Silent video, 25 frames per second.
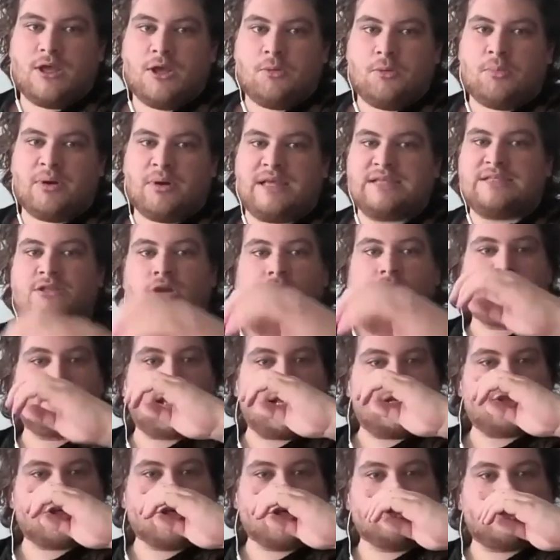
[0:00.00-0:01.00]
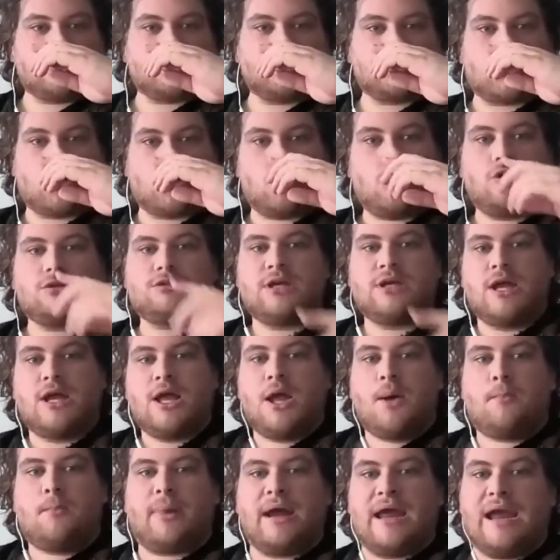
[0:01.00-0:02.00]
But it is nonetheless underscored
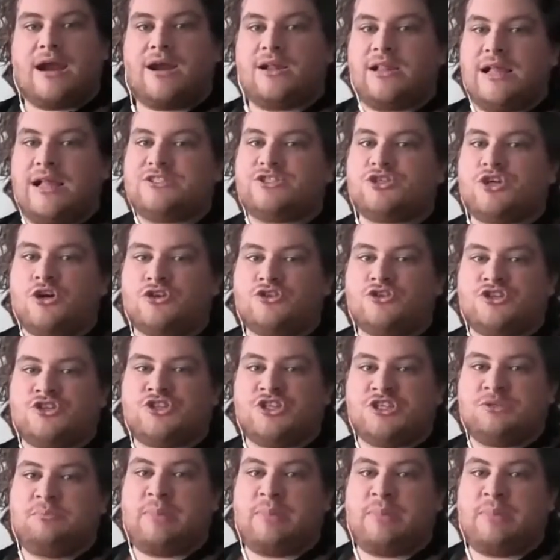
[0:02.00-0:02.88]
by a class consciousness